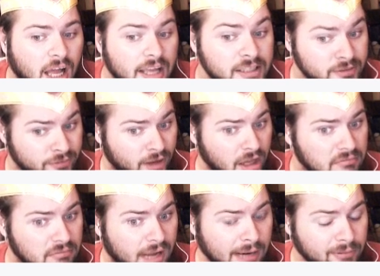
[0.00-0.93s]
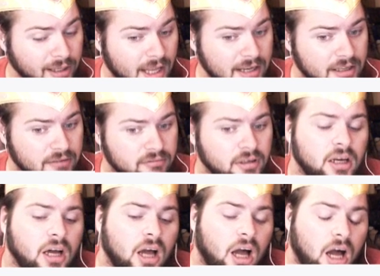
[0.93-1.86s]
It's fun. I really like it.
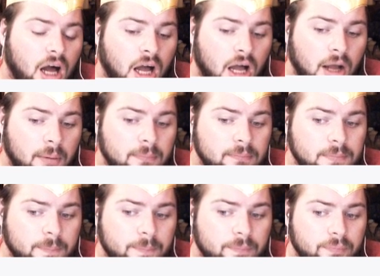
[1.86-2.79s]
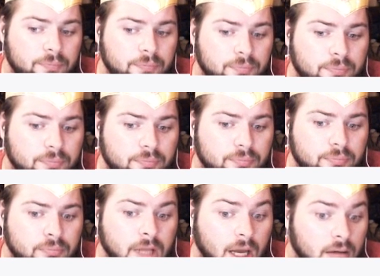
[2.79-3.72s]

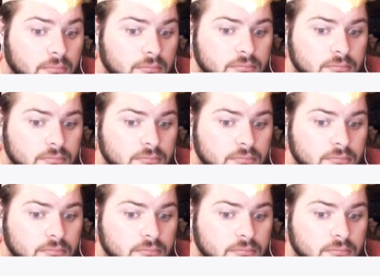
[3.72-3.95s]
Yeah.